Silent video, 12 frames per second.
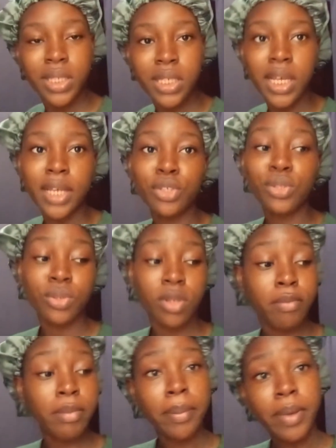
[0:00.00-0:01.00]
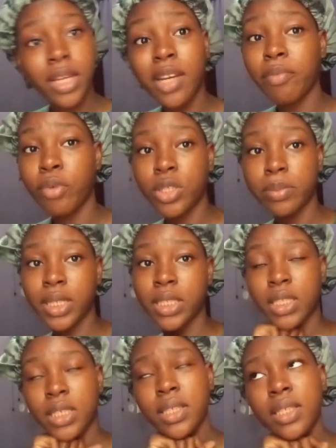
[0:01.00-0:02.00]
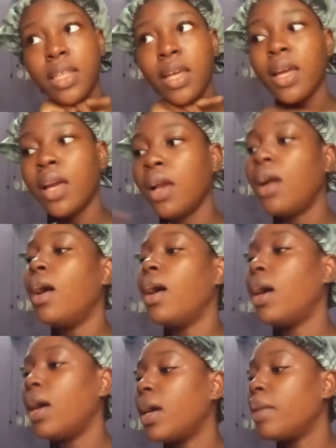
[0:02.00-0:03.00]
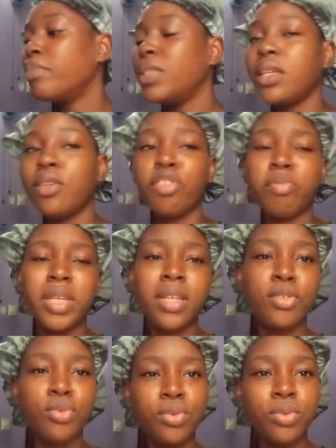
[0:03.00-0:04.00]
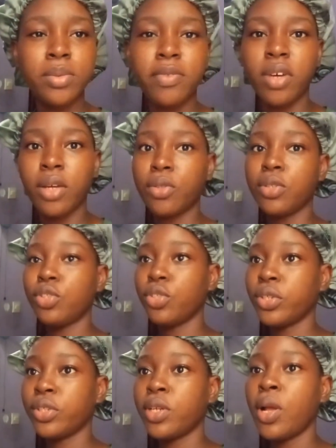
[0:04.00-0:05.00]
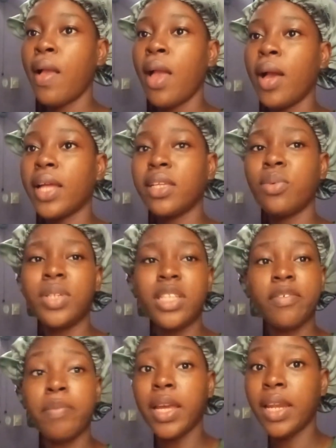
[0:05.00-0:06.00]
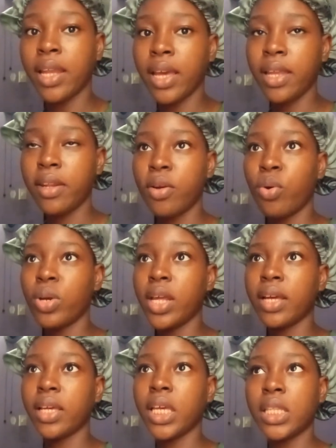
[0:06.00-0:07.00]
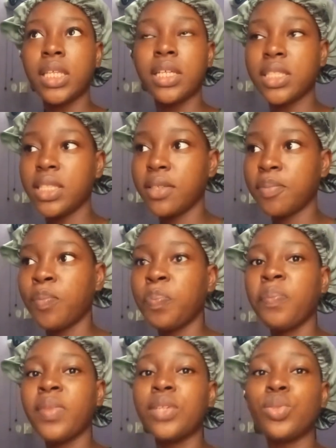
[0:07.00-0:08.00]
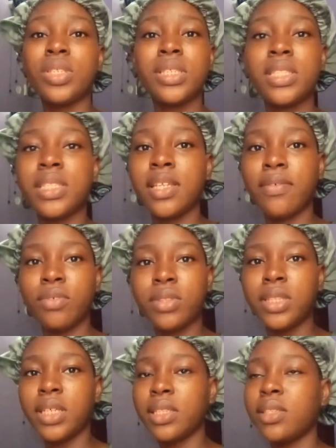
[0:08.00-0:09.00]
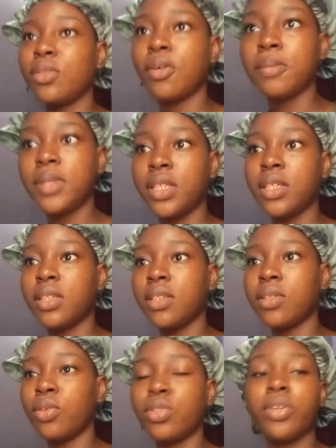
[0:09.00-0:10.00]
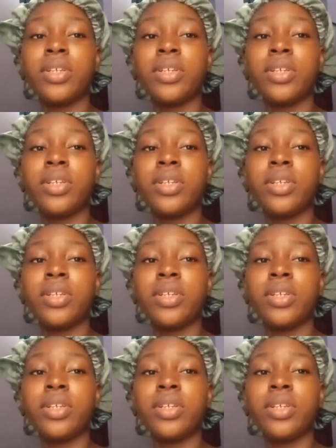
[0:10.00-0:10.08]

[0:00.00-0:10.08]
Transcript: just stood off my bed, I brushed my teeth. I'm thinking of making noodles before I go to church. I think we leave by 9 or like 8:30. So this is 7:40 something. So